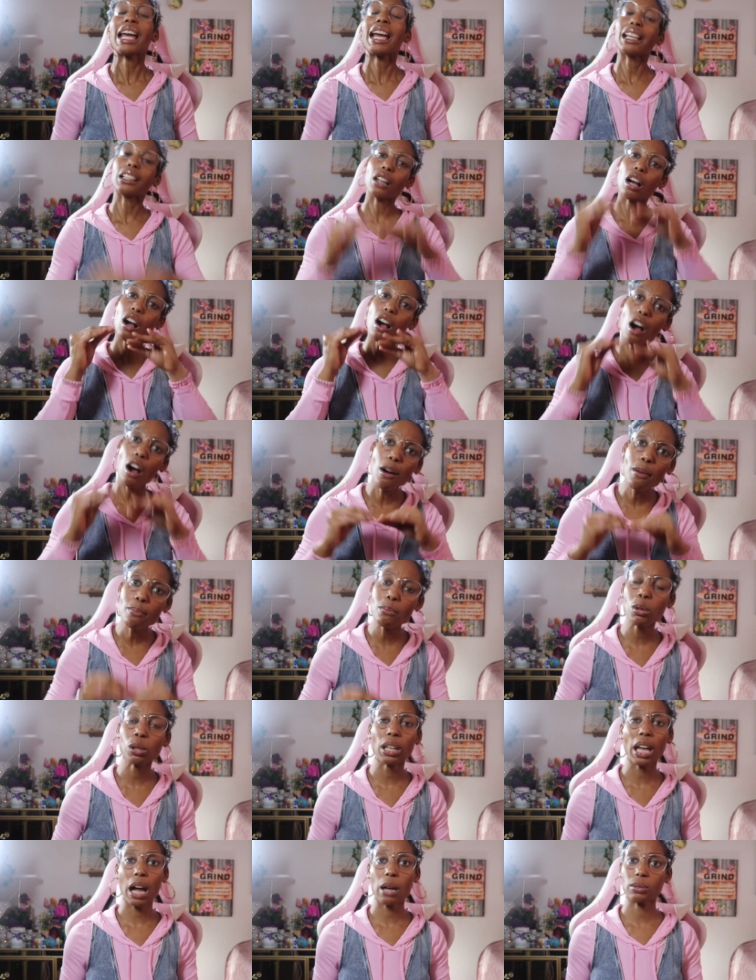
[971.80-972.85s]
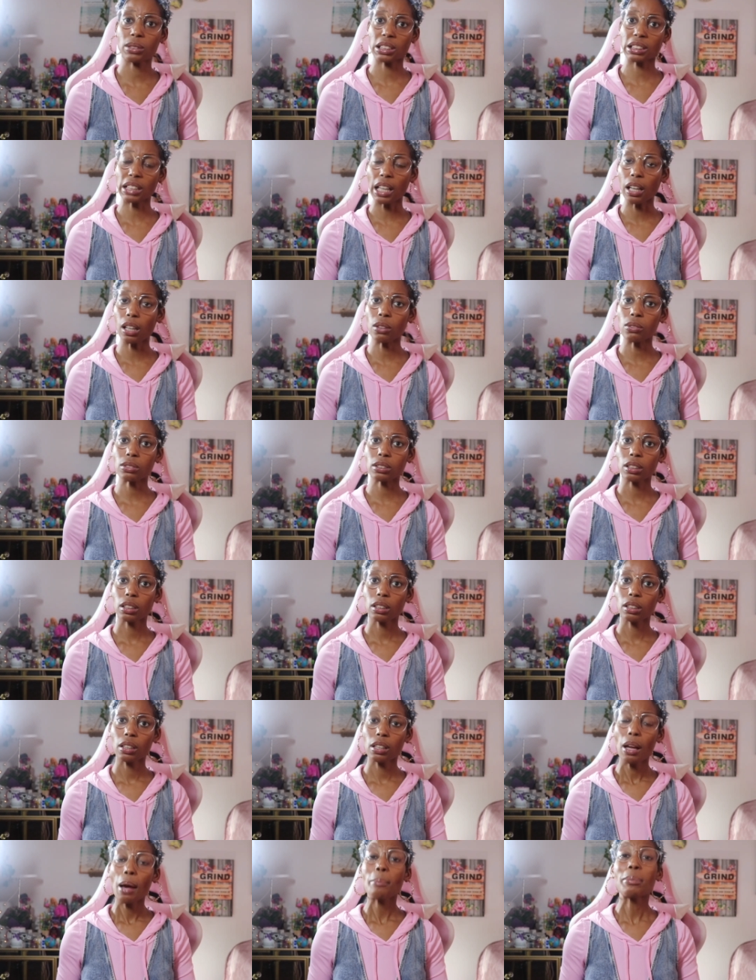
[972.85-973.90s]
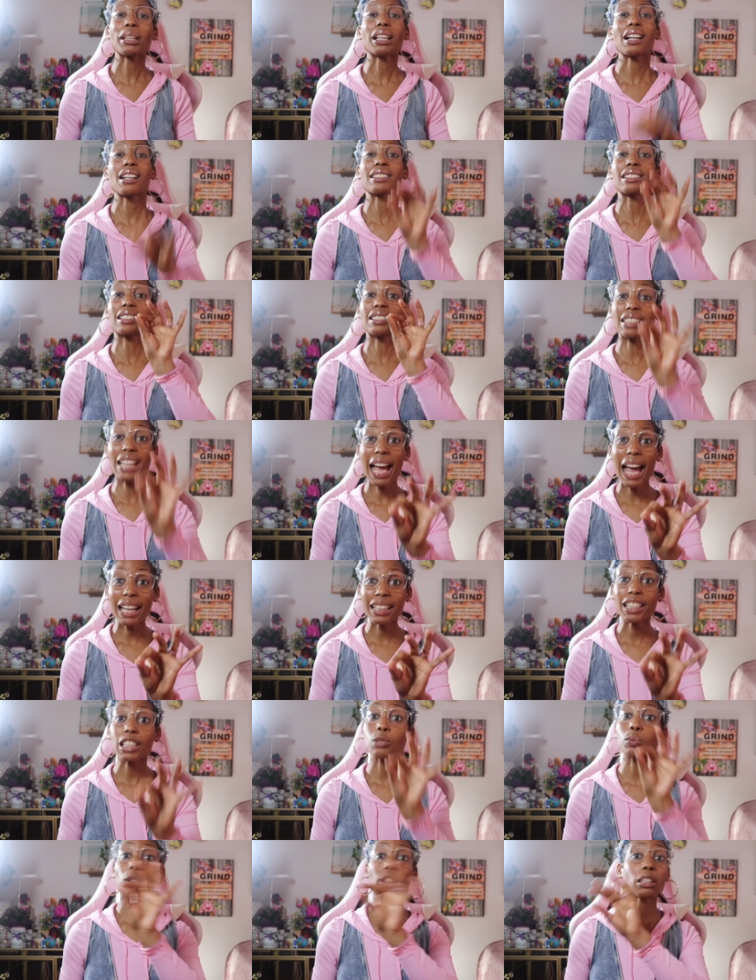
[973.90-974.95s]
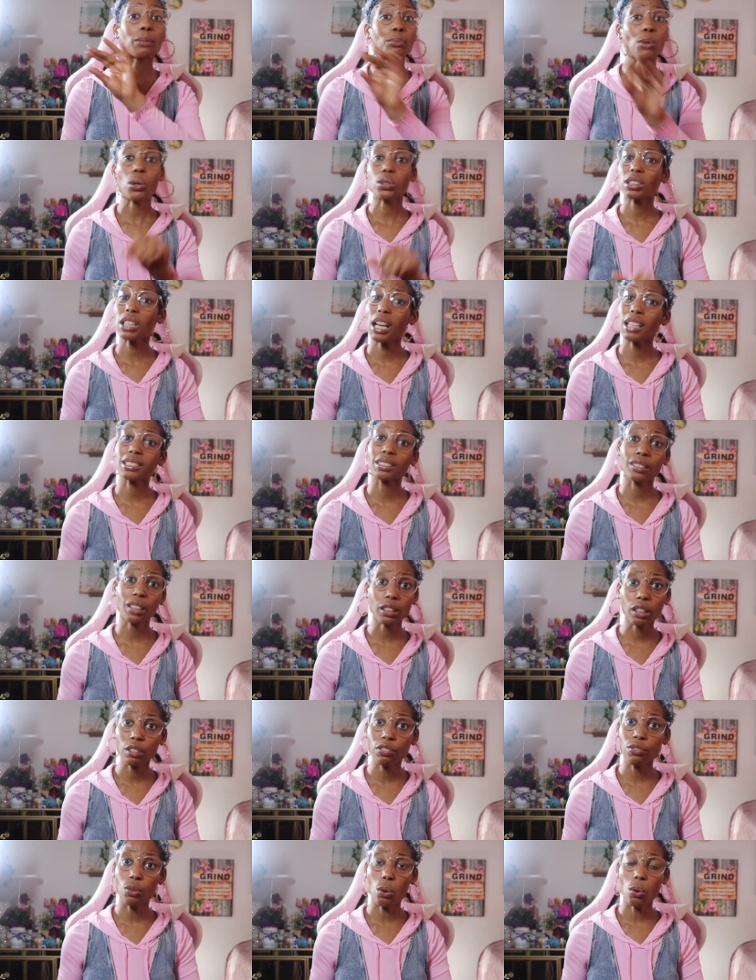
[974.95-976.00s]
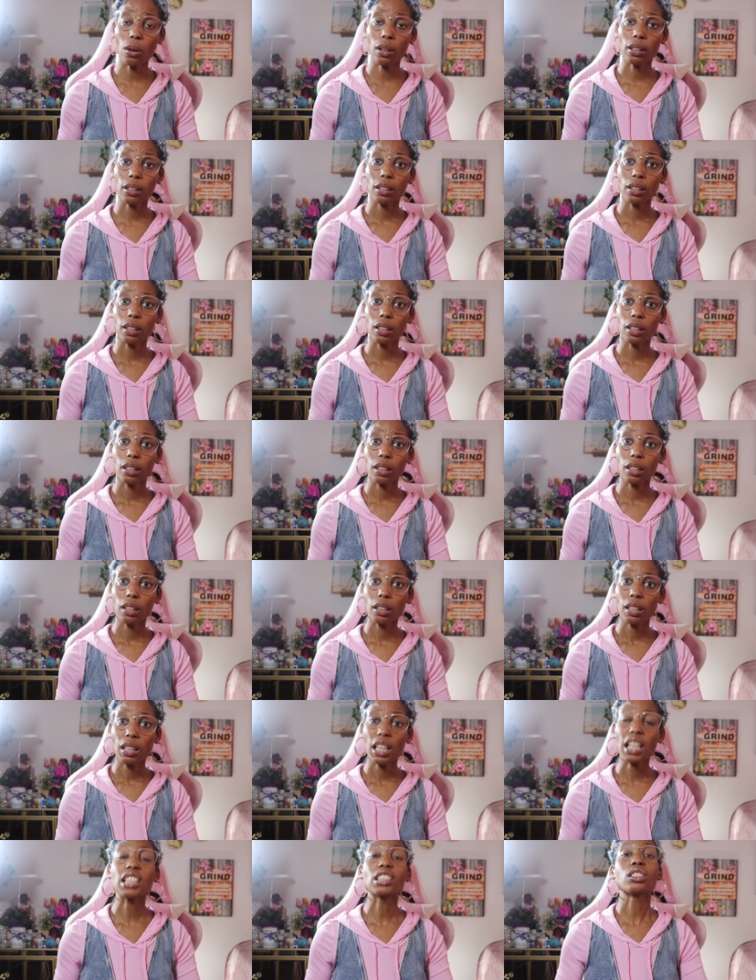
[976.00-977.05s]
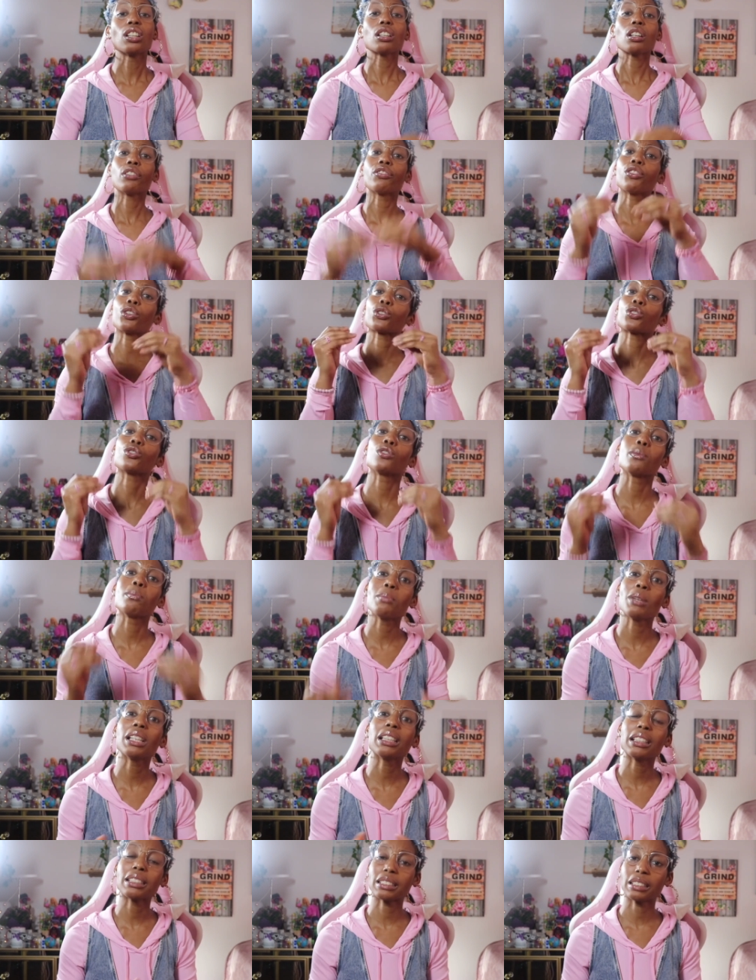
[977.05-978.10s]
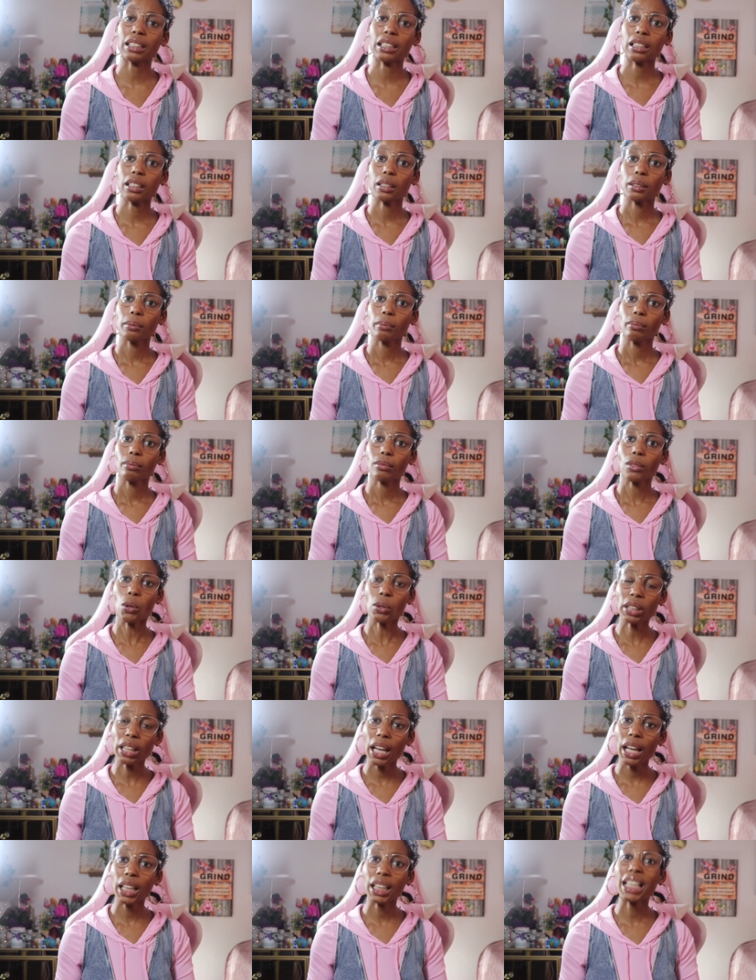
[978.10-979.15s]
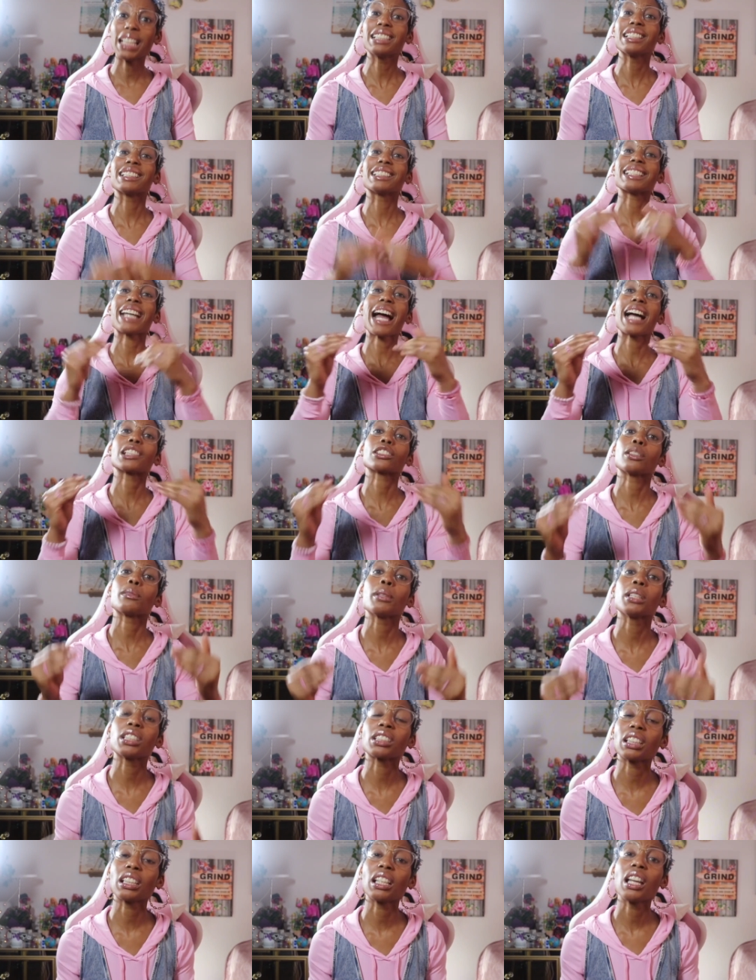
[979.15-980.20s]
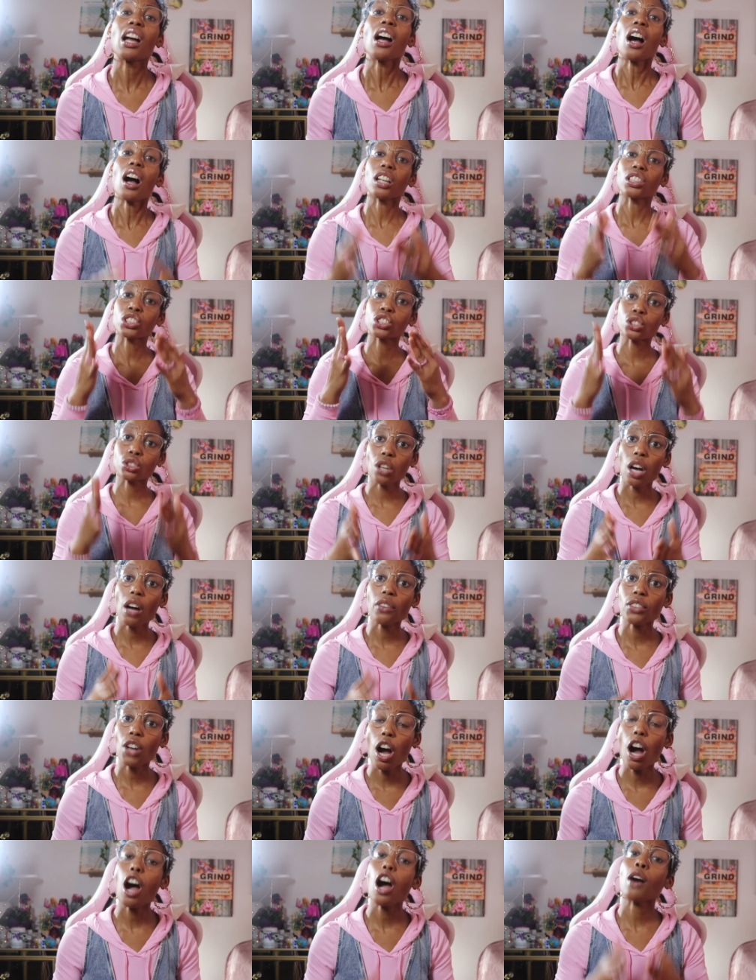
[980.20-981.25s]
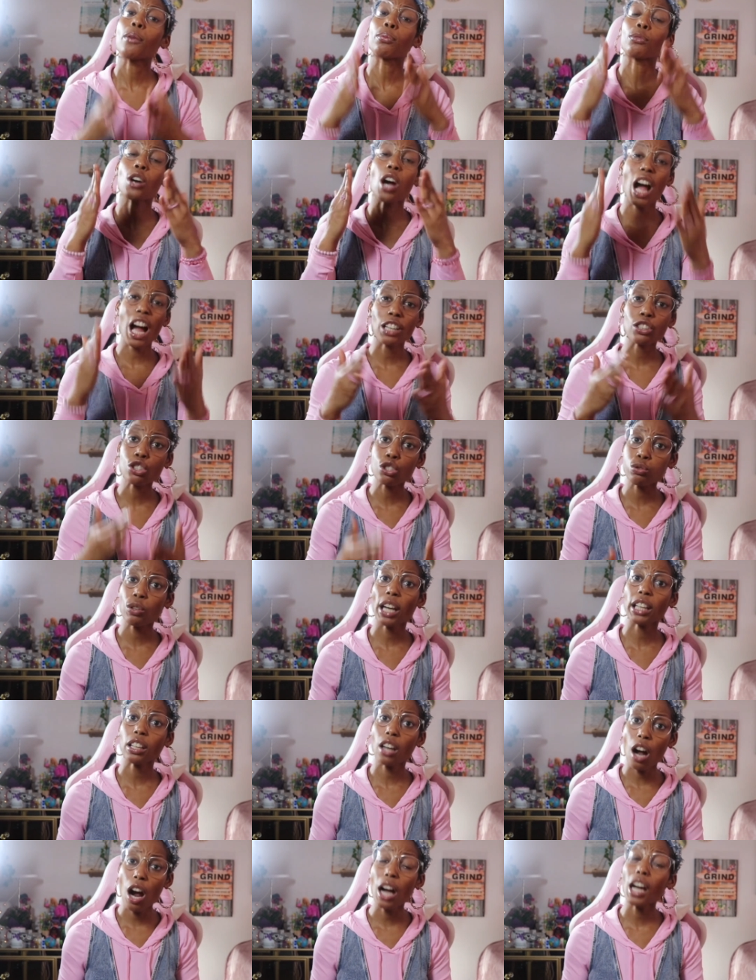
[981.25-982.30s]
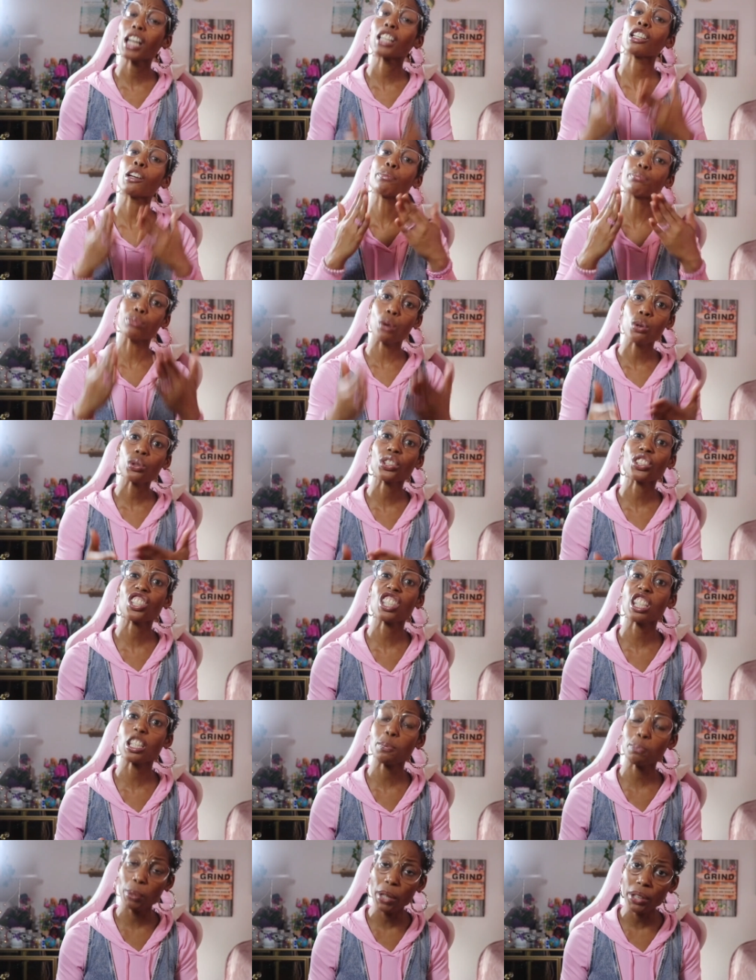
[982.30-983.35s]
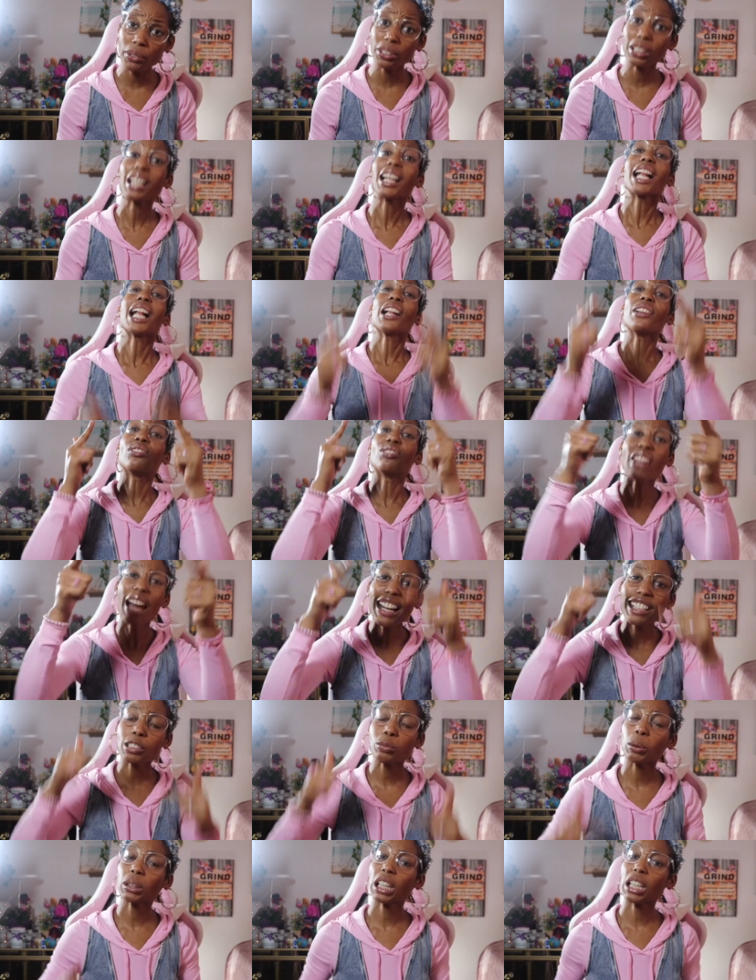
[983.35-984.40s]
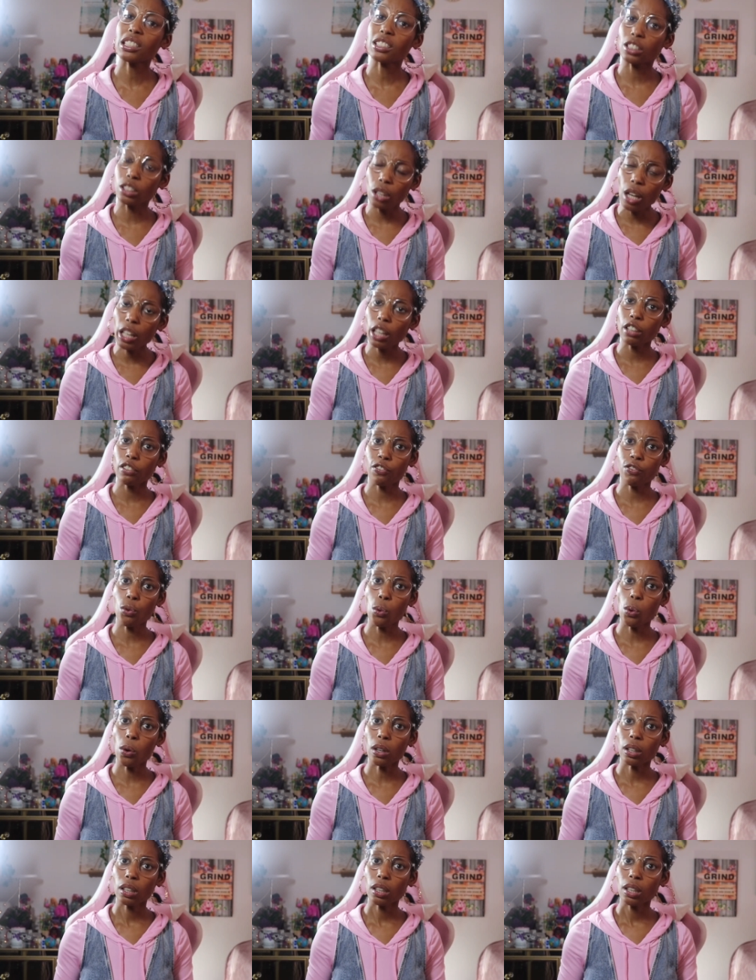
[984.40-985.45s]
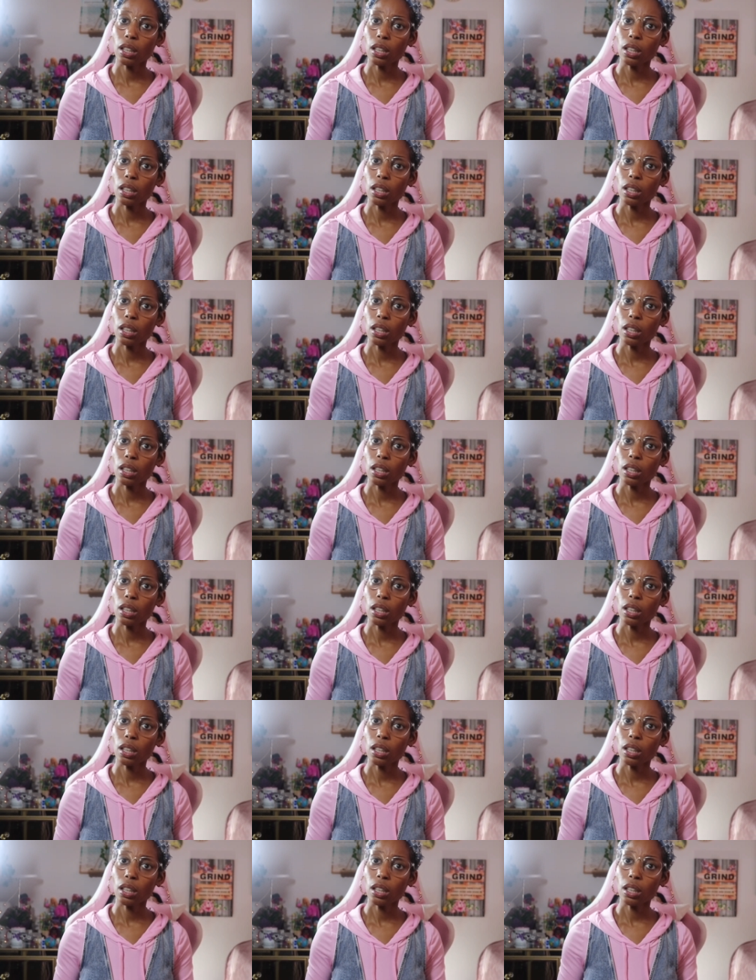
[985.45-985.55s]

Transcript: and humble ourselves because that is what the Most High is looking for. He's looking for humility okay he desires humility a soft heart a contrite heart and a broken spirit that's what he's looking for